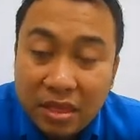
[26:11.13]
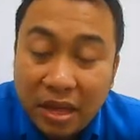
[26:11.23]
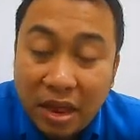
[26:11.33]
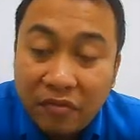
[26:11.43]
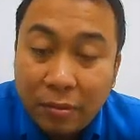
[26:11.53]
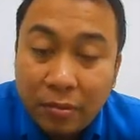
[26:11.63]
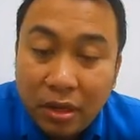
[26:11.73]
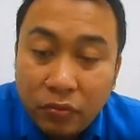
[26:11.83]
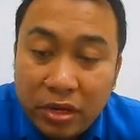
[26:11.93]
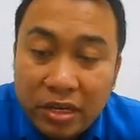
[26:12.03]
and familiar
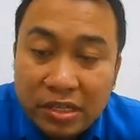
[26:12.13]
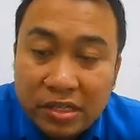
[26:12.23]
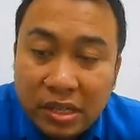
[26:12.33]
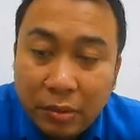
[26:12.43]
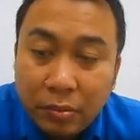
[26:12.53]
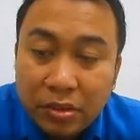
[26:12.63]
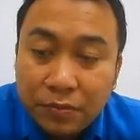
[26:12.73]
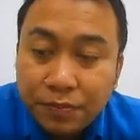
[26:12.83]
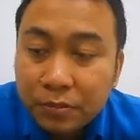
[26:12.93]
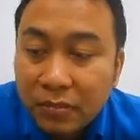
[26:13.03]
with this table.
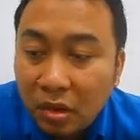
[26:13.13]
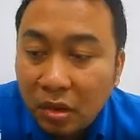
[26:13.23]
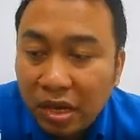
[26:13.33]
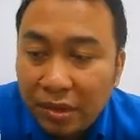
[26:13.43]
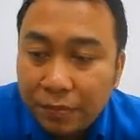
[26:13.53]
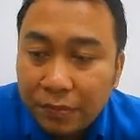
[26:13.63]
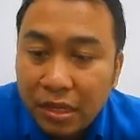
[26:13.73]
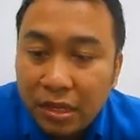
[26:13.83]
Okay.